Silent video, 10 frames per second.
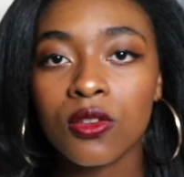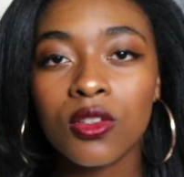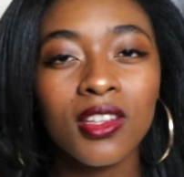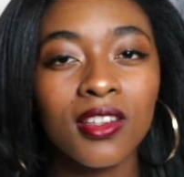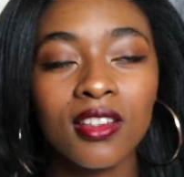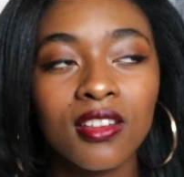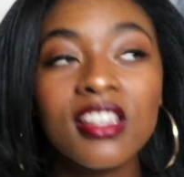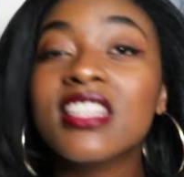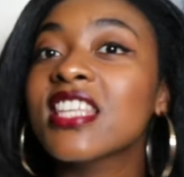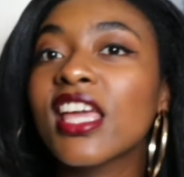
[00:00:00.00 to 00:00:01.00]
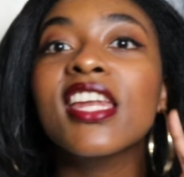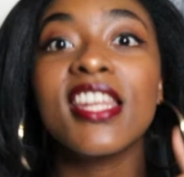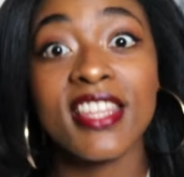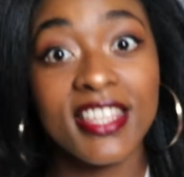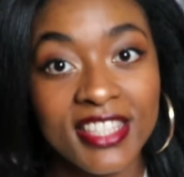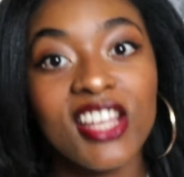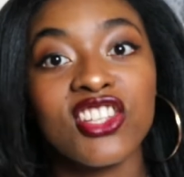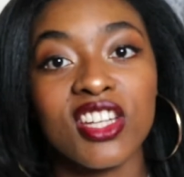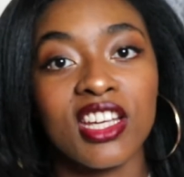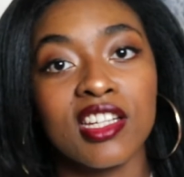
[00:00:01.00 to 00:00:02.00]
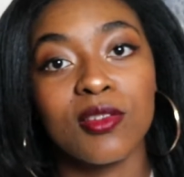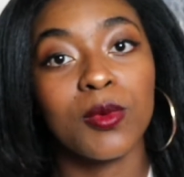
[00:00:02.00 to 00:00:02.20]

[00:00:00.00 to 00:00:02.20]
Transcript: Okay, it's singing in the sunshine.